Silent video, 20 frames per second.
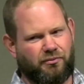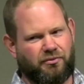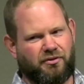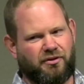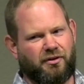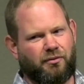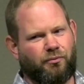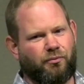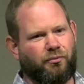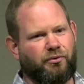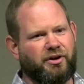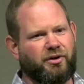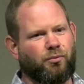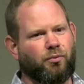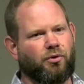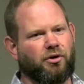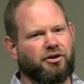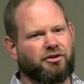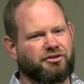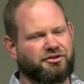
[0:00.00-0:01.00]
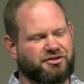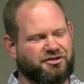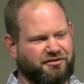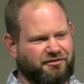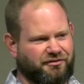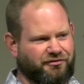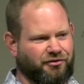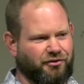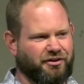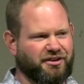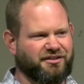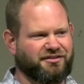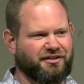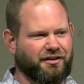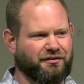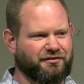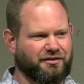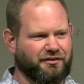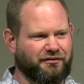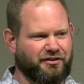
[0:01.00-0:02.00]
that we weren't fully
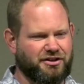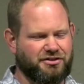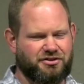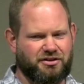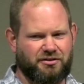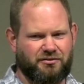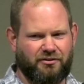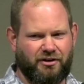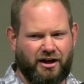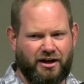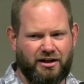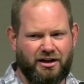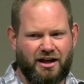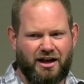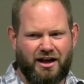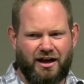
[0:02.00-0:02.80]
self-sufficient, right?